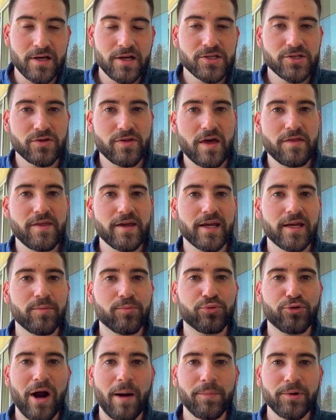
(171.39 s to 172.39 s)
so that they can
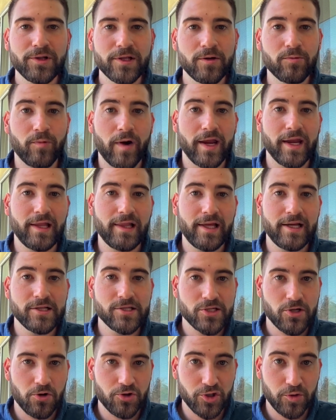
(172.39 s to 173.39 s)
properly regulate
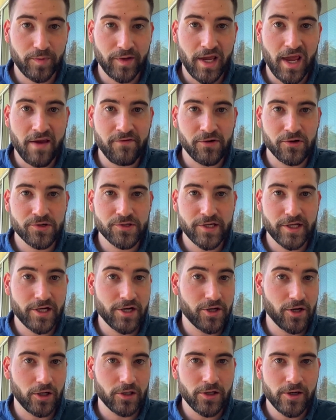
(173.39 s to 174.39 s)
social behaviors in
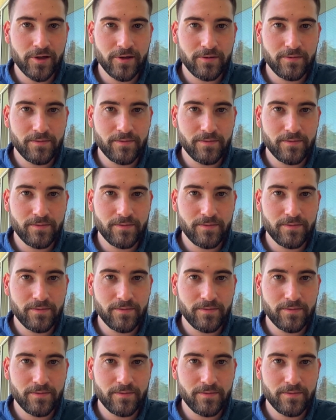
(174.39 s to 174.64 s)
adulthood?